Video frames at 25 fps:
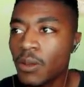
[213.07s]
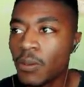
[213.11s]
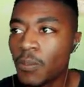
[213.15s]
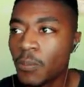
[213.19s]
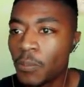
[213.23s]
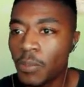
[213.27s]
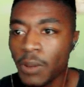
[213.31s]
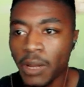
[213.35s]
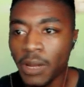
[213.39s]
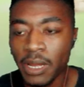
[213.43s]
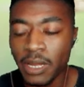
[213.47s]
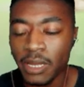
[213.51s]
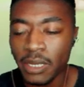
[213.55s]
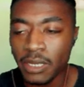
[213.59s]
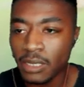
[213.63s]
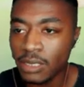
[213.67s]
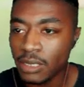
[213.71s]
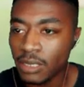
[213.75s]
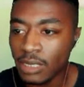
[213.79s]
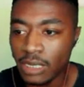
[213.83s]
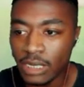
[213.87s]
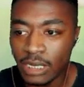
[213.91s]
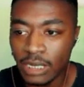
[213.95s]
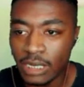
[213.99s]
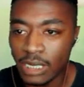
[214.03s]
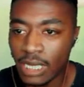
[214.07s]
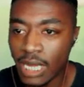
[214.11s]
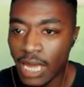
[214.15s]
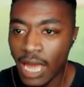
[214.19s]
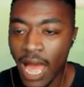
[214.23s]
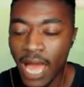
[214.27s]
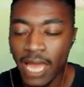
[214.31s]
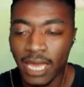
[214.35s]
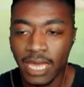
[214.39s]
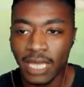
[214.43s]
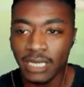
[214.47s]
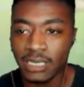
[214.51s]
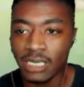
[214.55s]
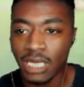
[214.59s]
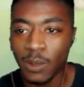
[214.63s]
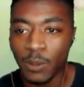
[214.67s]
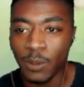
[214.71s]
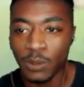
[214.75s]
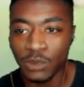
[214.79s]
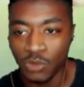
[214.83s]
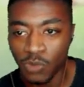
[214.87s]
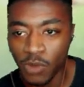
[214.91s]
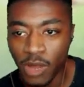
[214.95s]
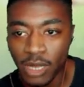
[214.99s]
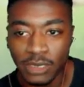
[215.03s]
But yeah, I guess I was
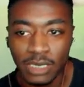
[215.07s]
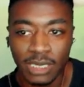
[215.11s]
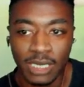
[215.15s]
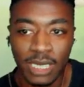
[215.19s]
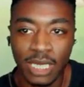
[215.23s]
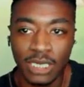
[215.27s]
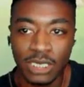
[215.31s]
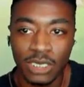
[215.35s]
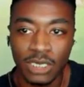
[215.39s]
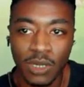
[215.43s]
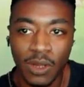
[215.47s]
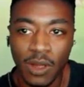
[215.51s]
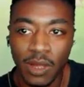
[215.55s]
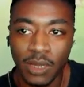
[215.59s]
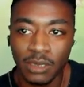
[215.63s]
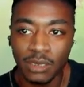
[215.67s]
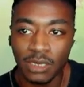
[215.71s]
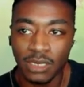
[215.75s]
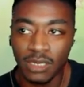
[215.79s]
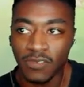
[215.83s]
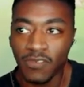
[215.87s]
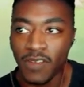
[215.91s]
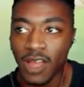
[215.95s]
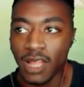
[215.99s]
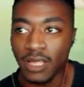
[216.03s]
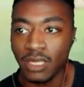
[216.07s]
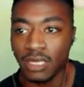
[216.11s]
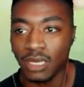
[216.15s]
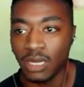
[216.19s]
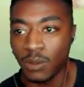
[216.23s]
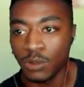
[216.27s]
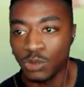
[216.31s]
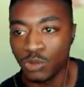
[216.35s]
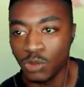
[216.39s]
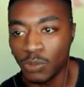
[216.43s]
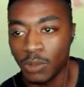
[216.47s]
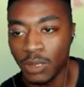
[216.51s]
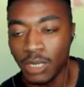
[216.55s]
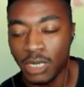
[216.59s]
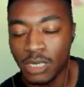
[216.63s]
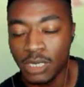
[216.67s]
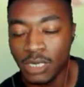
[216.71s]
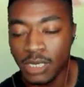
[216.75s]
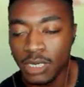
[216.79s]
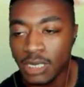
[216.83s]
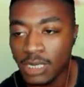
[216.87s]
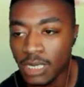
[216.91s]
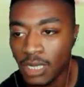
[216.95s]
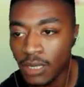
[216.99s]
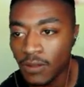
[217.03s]
right to catch on to the fact that it was repeating
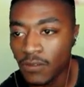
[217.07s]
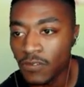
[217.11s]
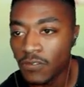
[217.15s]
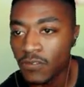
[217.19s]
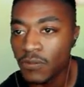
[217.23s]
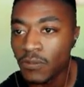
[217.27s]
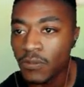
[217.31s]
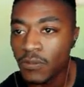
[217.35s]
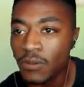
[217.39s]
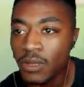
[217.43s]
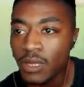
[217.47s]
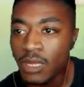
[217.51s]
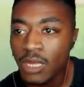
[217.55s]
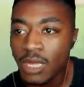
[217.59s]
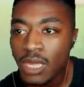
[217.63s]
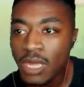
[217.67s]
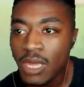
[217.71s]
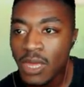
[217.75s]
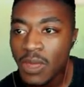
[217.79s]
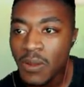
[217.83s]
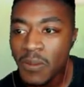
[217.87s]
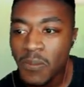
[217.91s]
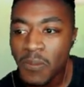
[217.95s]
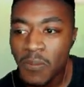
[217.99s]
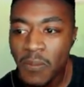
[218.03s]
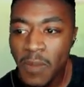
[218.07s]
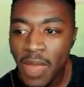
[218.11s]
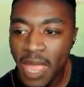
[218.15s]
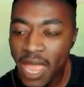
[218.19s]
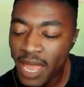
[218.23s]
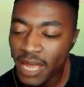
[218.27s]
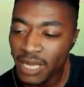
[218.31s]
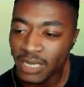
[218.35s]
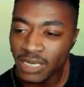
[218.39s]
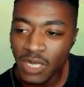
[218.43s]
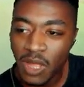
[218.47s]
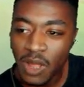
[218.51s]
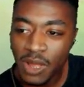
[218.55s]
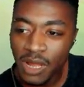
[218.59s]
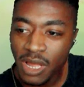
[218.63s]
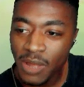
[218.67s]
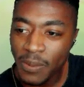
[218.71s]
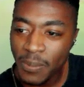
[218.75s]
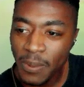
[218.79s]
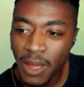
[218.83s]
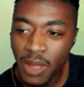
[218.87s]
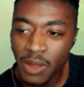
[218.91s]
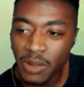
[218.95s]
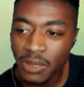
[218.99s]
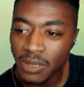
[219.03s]
itself. Man, talk
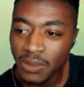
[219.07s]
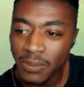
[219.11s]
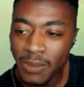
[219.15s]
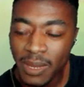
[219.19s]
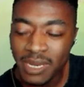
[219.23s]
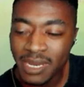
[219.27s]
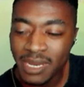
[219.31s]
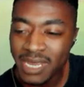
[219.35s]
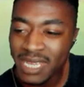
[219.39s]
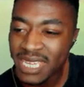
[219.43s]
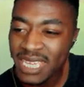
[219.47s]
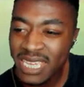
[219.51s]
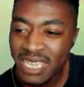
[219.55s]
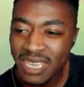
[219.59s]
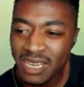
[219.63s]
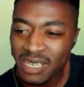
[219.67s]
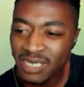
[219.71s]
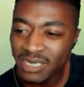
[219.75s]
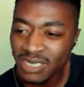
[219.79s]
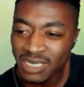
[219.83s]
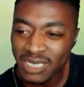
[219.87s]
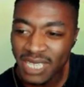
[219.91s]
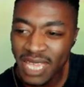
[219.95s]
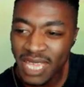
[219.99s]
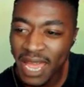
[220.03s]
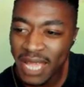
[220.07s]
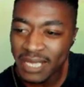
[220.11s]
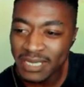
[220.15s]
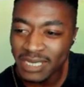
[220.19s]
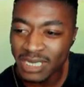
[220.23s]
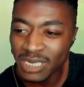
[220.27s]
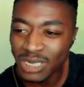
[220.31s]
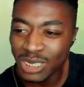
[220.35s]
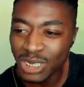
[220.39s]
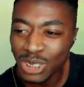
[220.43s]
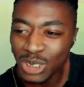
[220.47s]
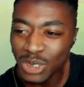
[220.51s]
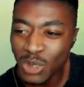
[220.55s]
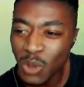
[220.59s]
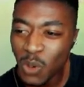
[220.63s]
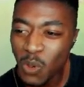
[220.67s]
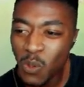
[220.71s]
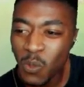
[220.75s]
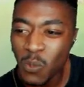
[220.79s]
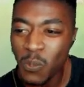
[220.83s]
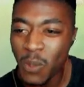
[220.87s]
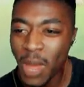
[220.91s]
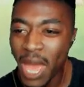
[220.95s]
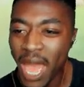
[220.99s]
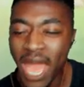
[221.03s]
about, man, Nahida just has it so
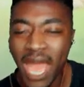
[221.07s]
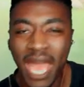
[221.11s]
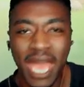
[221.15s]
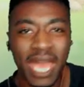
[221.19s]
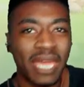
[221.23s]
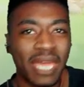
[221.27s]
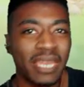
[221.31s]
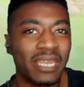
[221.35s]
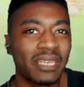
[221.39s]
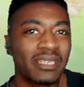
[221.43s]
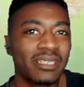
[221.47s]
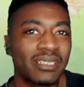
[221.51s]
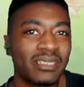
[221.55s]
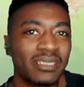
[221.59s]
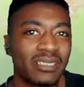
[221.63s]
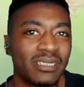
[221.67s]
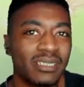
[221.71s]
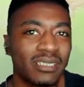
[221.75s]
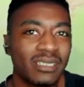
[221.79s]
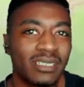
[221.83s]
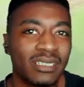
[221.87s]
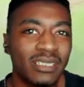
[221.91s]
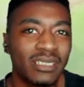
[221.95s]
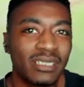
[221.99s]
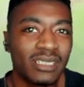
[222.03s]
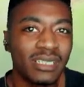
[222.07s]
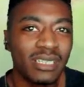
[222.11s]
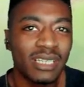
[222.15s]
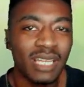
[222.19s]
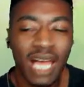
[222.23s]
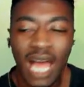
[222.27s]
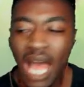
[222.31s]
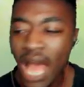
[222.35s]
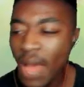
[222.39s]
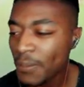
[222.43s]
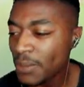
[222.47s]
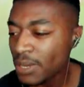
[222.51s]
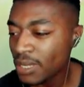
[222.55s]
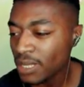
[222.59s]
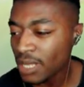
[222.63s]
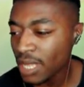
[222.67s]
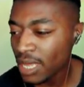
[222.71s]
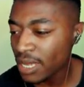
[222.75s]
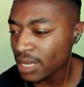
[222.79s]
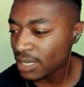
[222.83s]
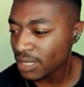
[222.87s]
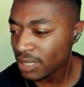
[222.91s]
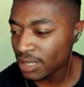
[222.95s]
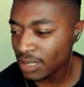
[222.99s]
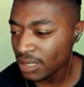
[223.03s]
bad. I mean,
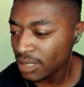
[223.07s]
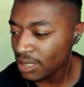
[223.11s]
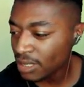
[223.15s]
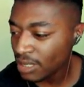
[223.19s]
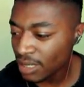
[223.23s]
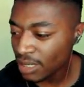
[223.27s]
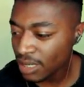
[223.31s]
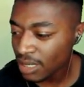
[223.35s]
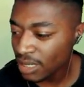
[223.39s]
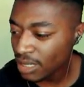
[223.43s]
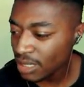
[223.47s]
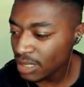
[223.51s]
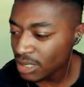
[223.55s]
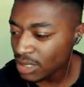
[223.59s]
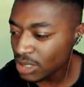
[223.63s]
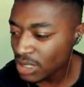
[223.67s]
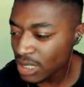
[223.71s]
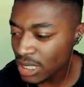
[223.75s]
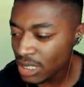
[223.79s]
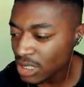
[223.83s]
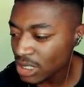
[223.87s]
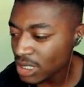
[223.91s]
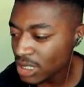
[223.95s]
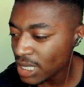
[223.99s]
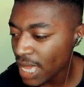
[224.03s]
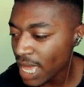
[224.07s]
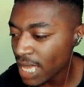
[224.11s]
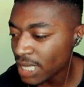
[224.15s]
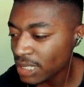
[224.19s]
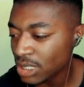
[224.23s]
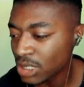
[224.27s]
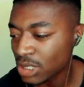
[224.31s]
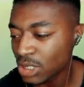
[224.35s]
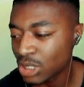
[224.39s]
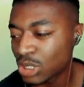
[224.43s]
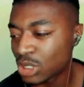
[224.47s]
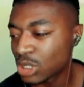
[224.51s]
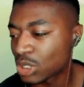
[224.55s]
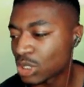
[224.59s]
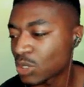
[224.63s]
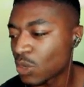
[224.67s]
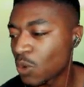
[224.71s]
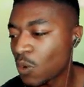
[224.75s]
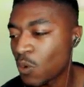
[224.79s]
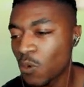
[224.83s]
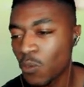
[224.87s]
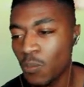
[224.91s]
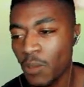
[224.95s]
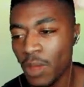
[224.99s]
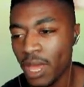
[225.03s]
like, she just has it
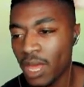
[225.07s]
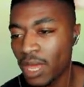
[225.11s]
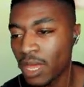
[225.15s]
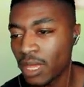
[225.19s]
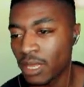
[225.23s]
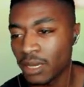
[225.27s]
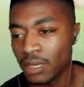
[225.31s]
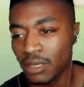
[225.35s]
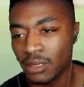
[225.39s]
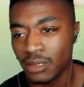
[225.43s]
so bad.